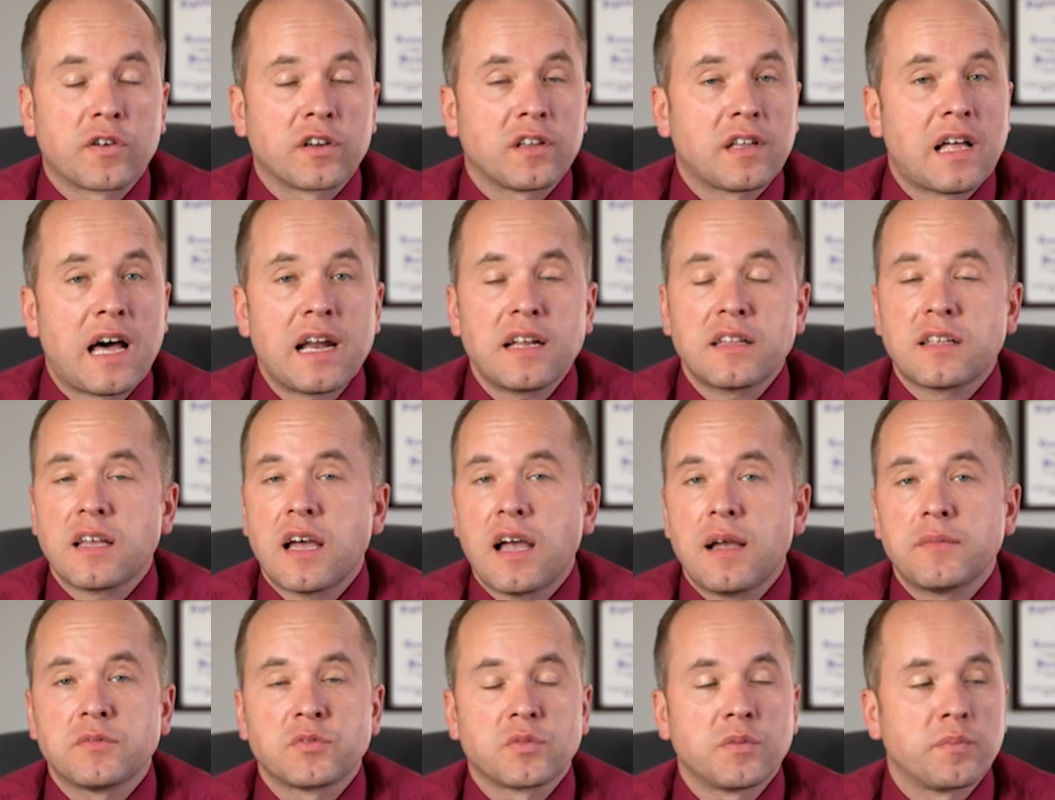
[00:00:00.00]
A lot of
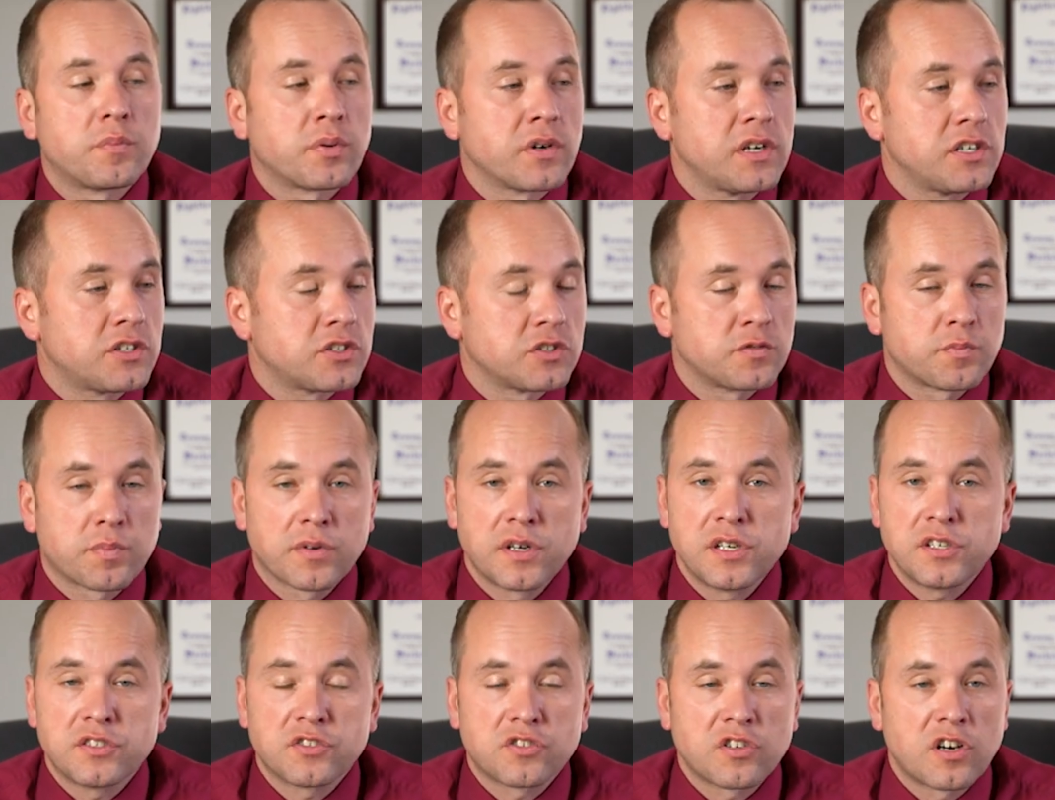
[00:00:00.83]
times when preachers
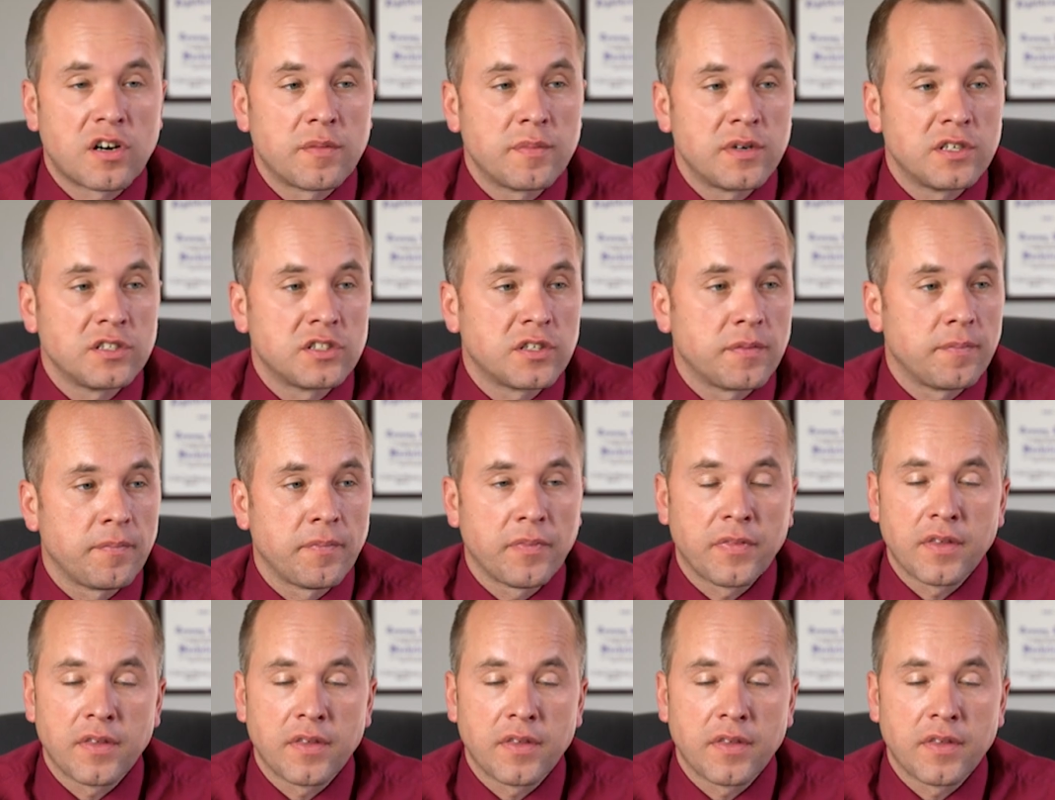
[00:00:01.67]
preach sermons,